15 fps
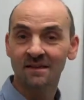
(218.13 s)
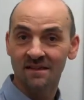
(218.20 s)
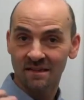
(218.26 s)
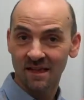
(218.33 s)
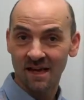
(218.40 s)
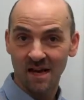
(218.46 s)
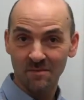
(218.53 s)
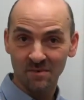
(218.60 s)

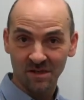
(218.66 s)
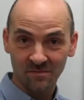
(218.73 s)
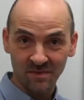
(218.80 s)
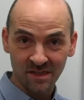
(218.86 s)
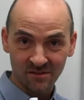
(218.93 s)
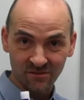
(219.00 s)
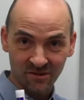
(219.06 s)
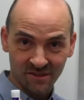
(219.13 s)
That happened to
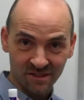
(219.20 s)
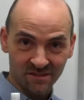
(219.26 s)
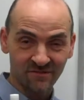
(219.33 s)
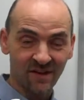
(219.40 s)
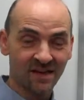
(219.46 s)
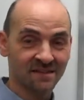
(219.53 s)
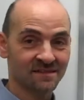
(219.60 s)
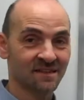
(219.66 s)
me during this
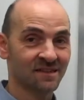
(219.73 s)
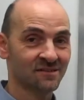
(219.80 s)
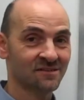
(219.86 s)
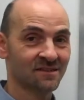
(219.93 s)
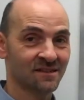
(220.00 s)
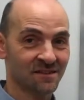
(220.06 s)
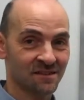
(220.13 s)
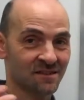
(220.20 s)
fast,
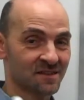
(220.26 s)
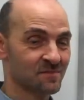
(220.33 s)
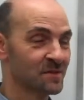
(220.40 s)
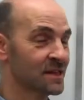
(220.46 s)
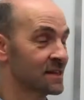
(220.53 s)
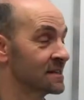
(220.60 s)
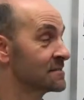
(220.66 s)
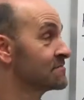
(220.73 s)
actually, and I'll
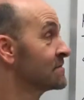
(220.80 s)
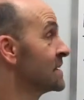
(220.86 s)
explain it.